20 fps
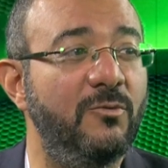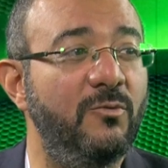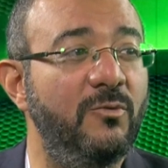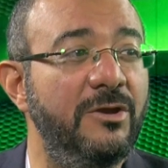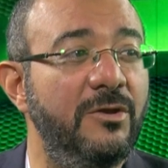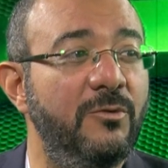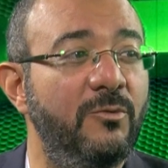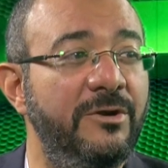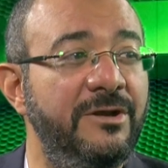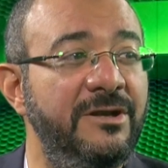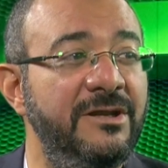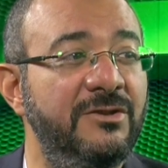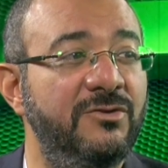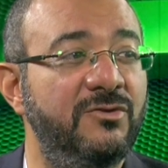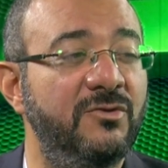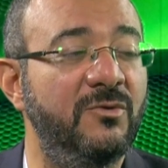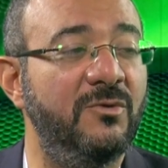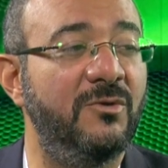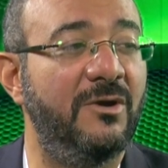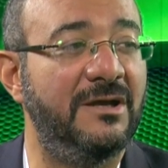we need
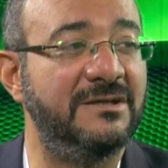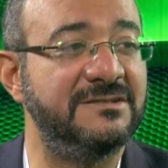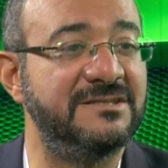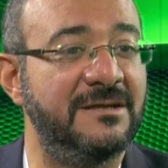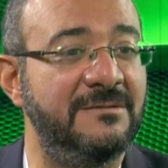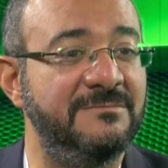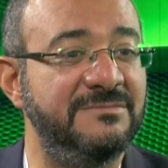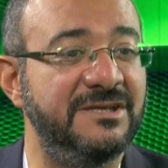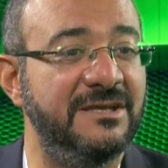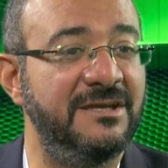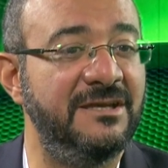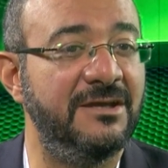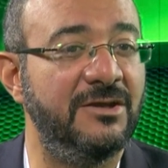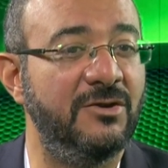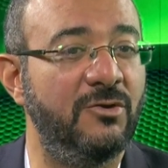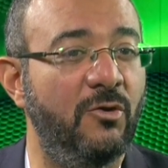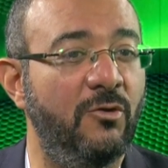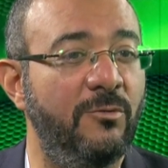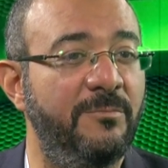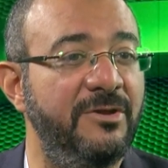to, as I'm saying,
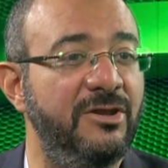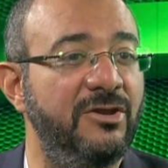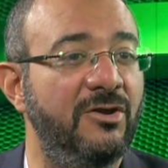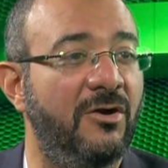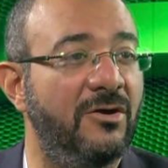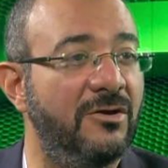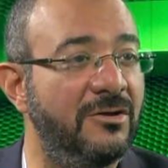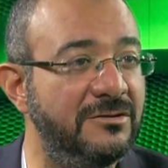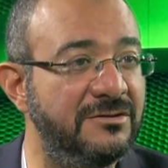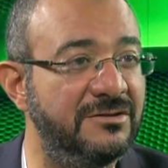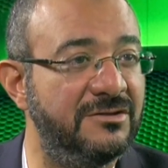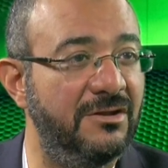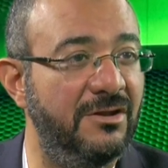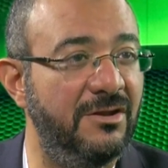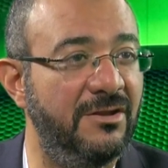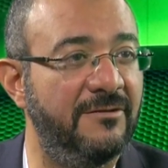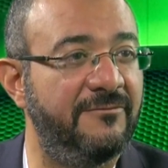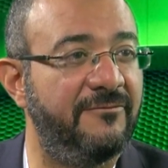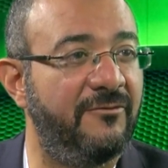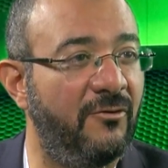go
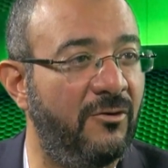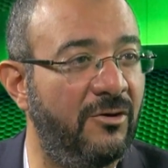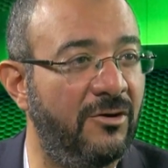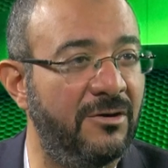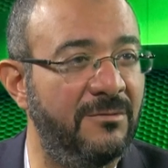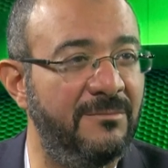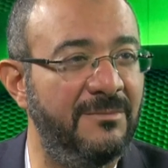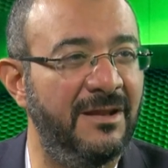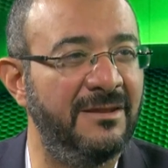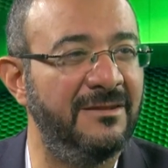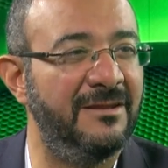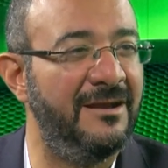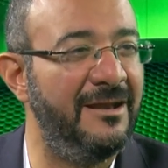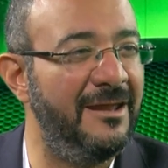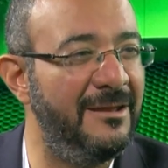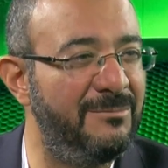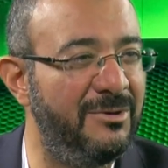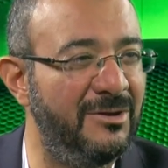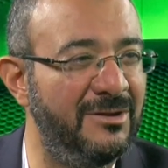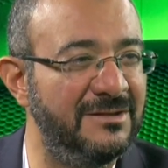beyond the form and the
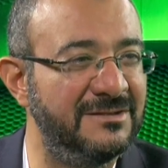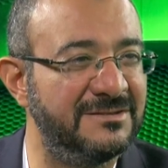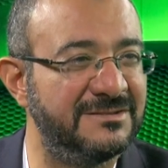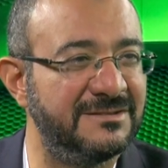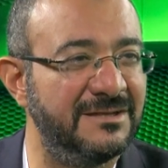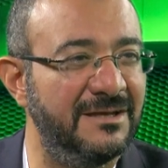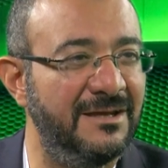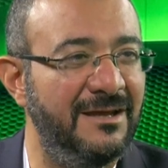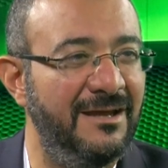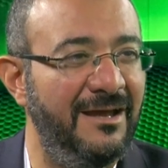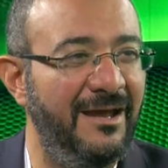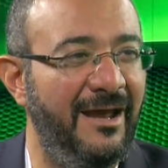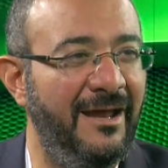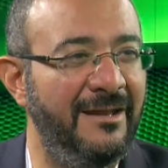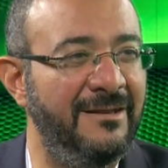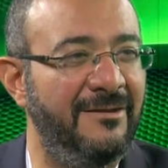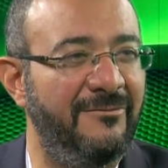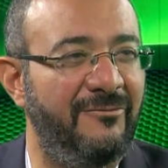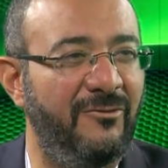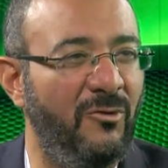labels
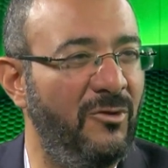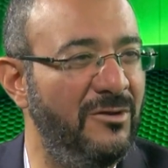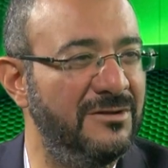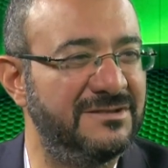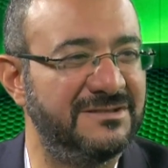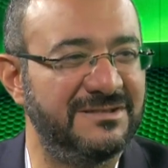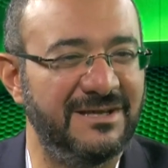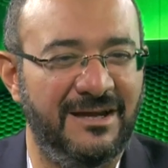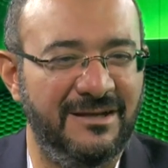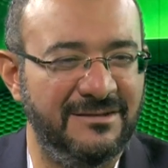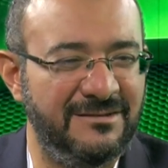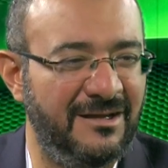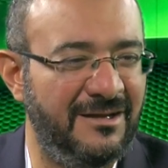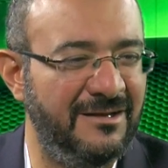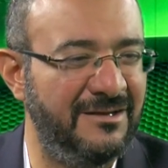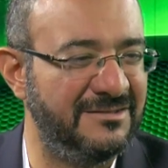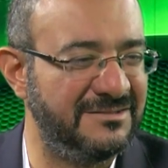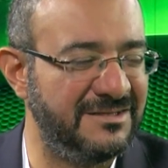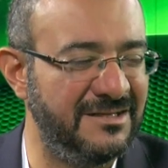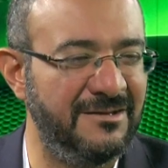and the false
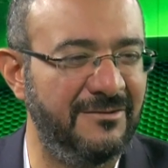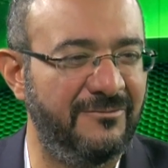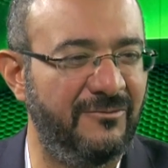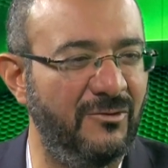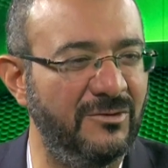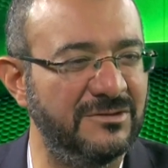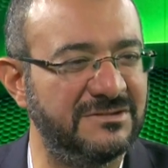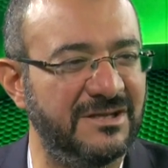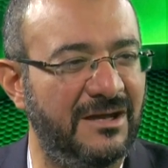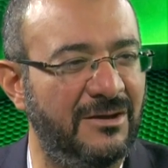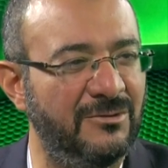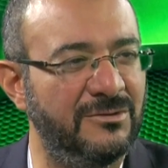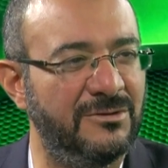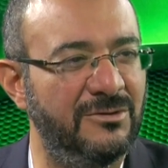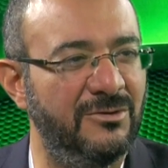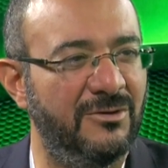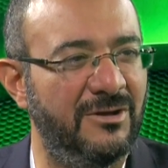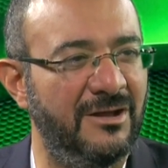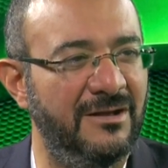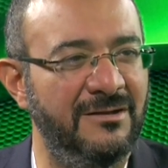attires and the false
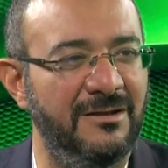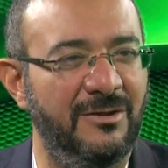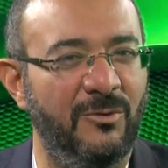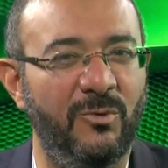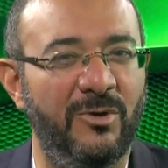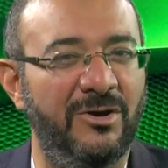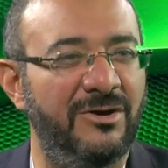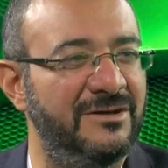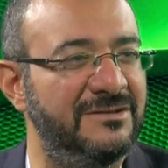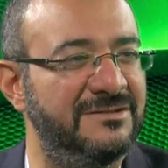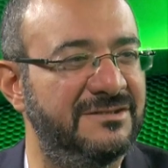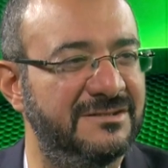outlook and the words,